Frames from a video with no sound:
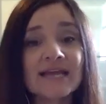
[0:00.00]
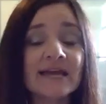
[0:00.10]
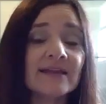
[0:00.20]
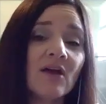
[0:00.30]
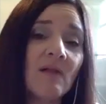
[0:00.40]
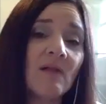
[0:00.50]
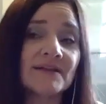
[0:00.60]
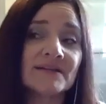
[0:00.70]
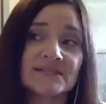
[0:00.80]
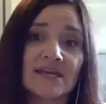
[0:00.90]
And in all
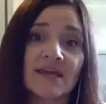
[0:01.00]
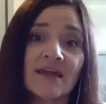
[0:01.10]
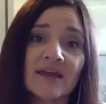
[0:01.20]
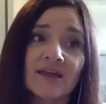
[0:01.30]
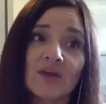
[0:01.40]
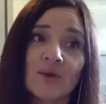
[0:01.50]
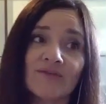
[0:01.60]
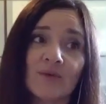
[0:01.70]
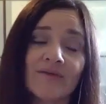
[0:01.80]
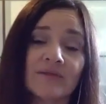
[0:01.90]
honesty,
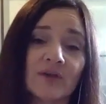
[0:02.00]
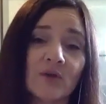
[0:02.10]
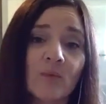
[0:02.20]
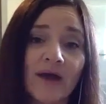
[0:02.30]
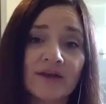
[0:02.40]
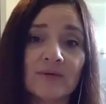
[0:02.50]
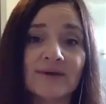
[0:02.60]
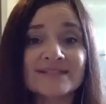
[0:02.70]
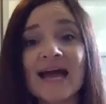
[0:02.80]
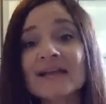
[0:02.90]
if you have a little one who
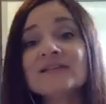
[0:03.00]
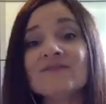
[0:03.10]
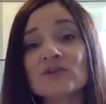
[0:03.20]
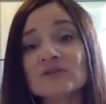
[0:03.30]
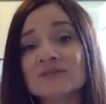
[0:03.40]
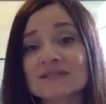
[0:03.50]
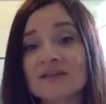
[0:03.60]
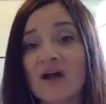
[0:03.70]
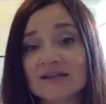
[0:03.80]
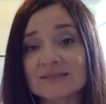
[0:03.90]
has had difficulties in the
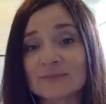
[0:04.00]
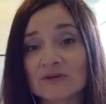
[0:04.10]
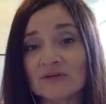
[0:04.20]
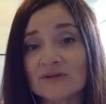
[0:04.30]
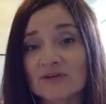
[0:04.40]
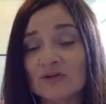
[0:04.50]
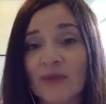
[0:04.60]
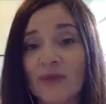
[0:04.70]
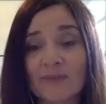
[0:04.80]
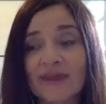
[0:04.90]
hospital, a new
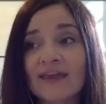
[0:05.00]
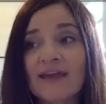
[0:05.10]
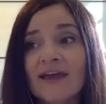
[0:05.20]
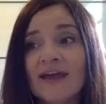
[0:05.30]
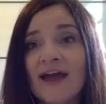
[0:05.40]
baby,